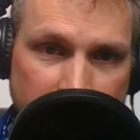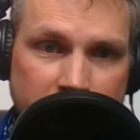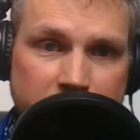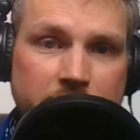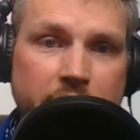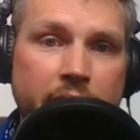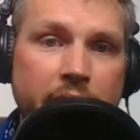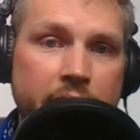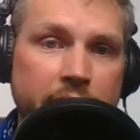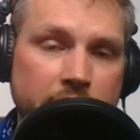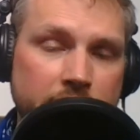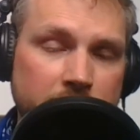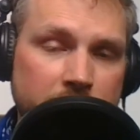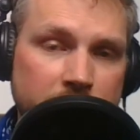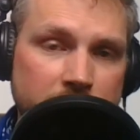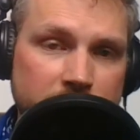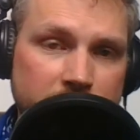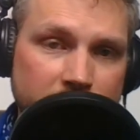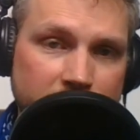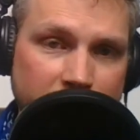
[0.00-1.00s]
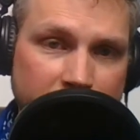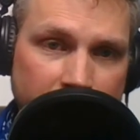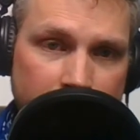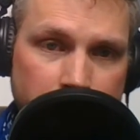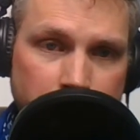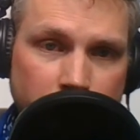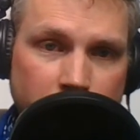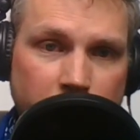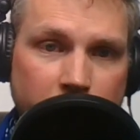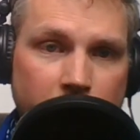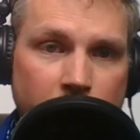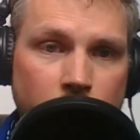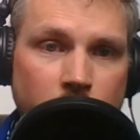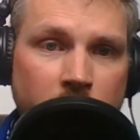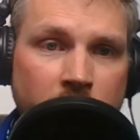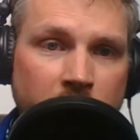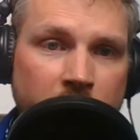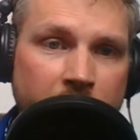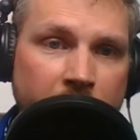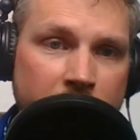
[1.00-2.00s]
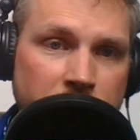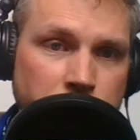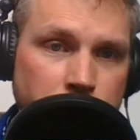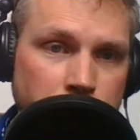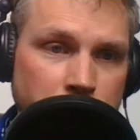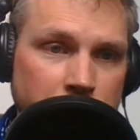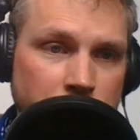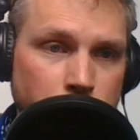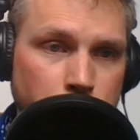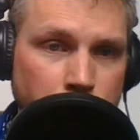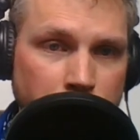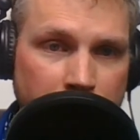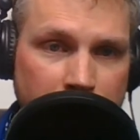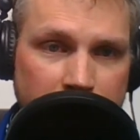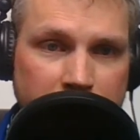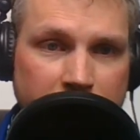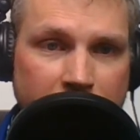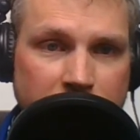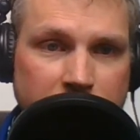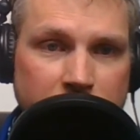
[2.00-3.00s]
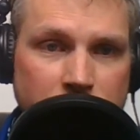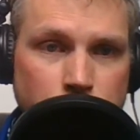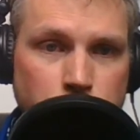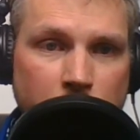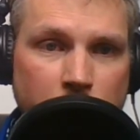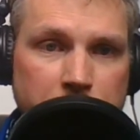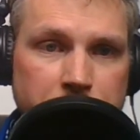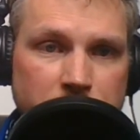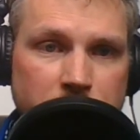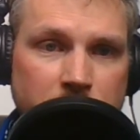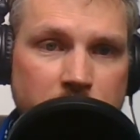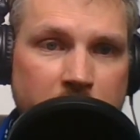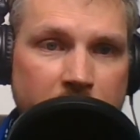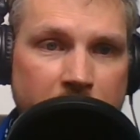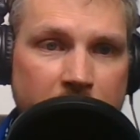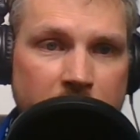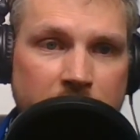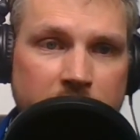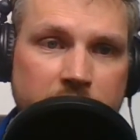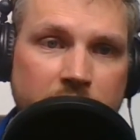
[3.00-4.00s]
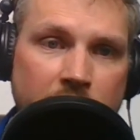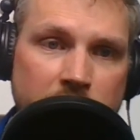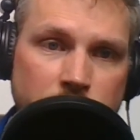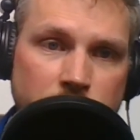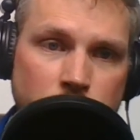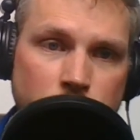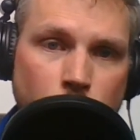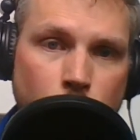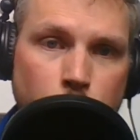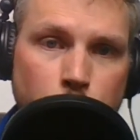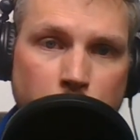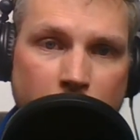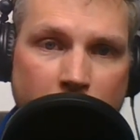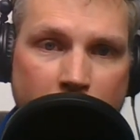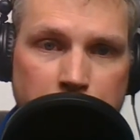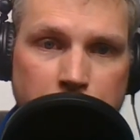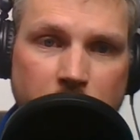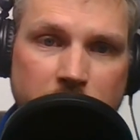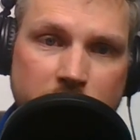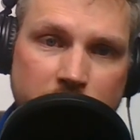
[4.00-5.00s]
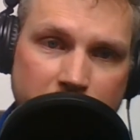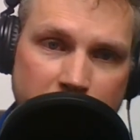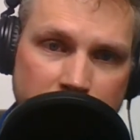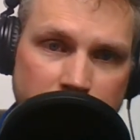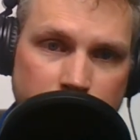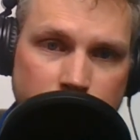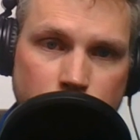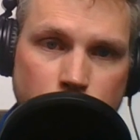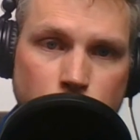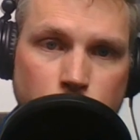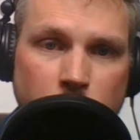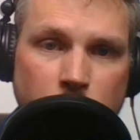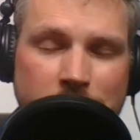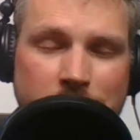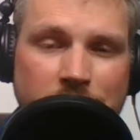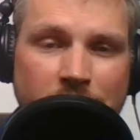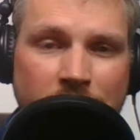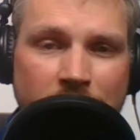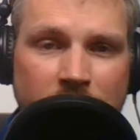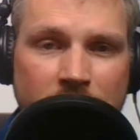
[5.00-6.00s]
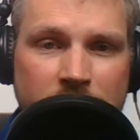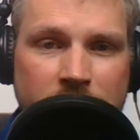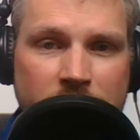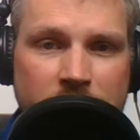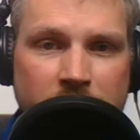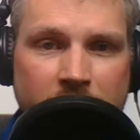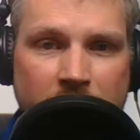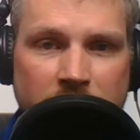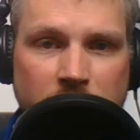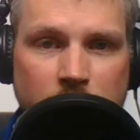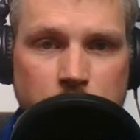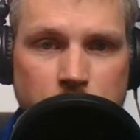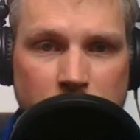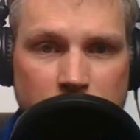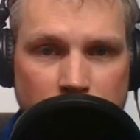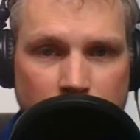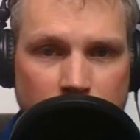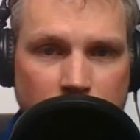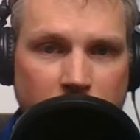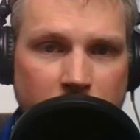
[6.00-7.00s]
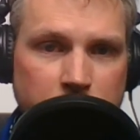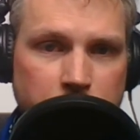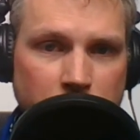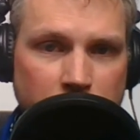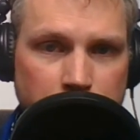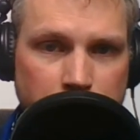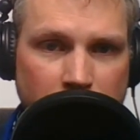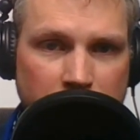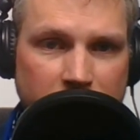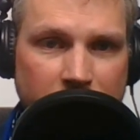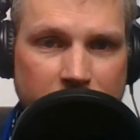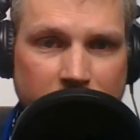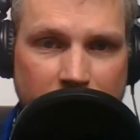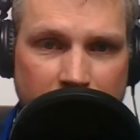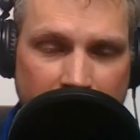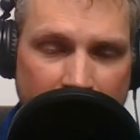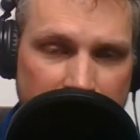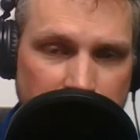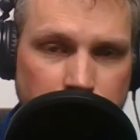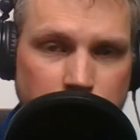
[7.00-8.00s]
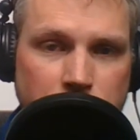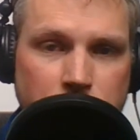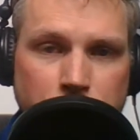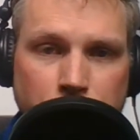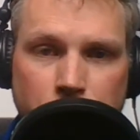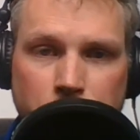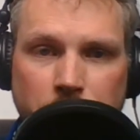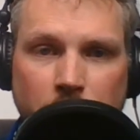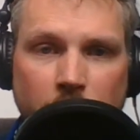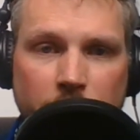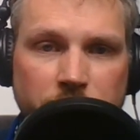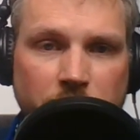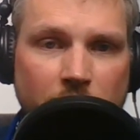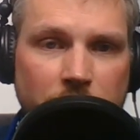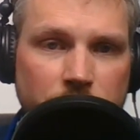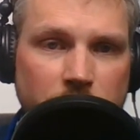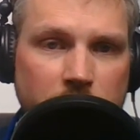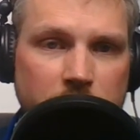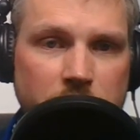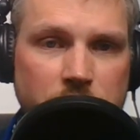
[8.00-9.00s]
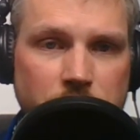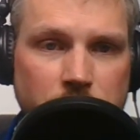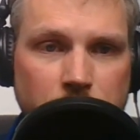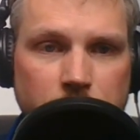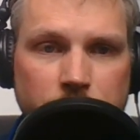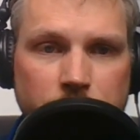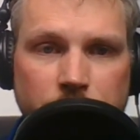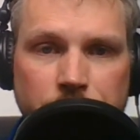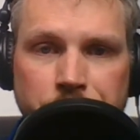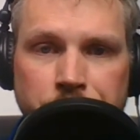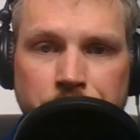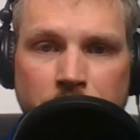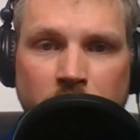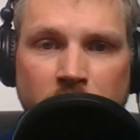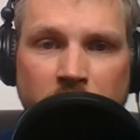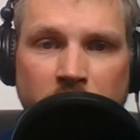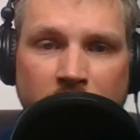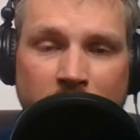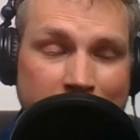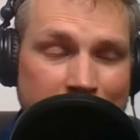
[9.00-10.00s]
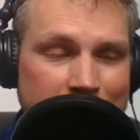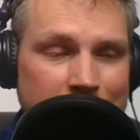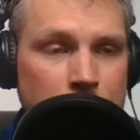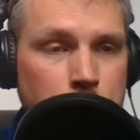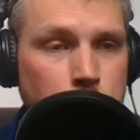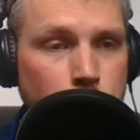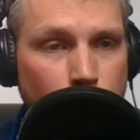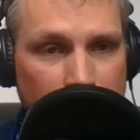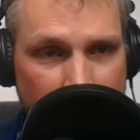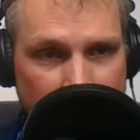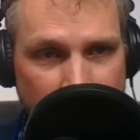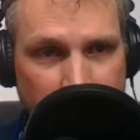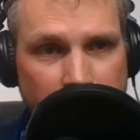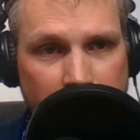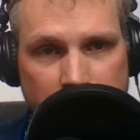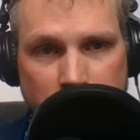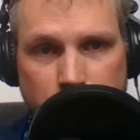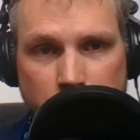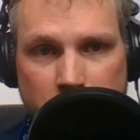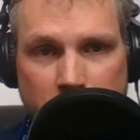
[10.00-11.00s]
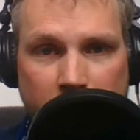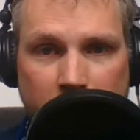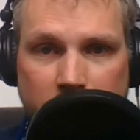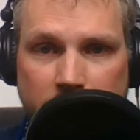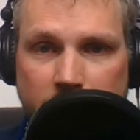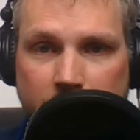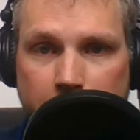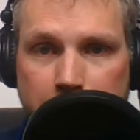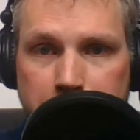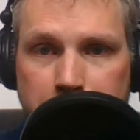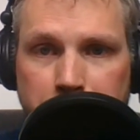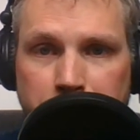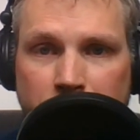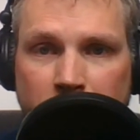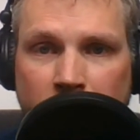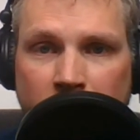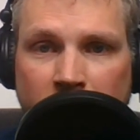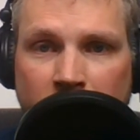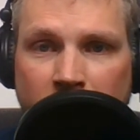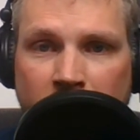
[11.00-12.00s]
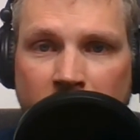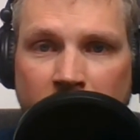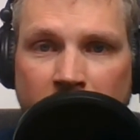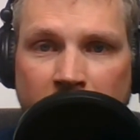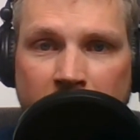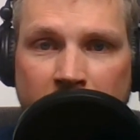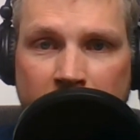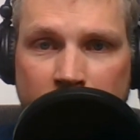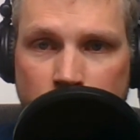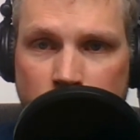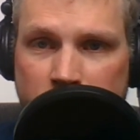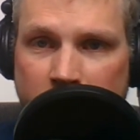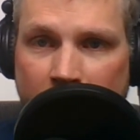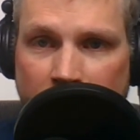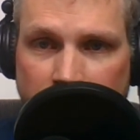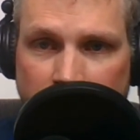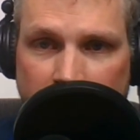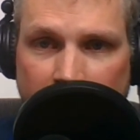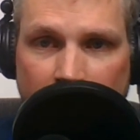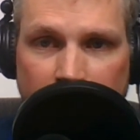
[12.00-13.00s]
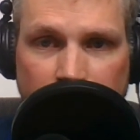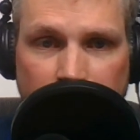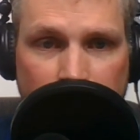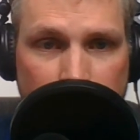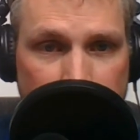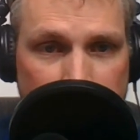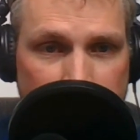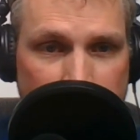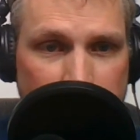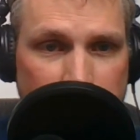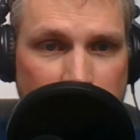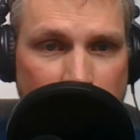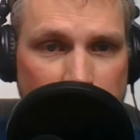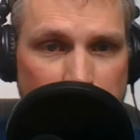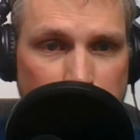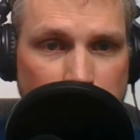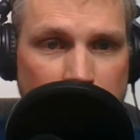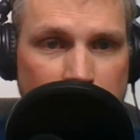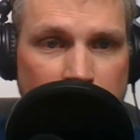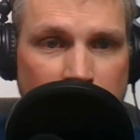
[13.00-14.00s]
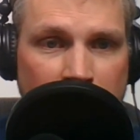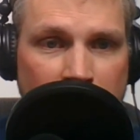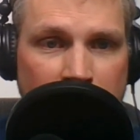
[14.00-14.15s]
neck to get me out actually created that disruption. And it got so bad by the age of 2 weeks that the misalignment in my neck had actually choked off that vagus nerve. And he did one adjustment that day. And it was after that first adjustment,